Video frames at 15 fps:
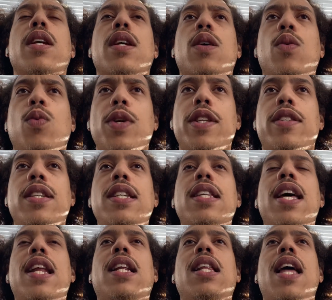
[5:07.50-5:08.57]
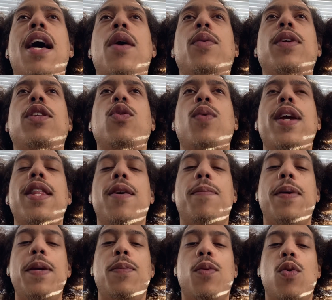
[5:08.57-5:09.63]
we see that a lot with the way that
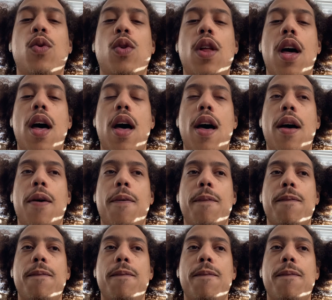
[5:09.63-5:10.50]
people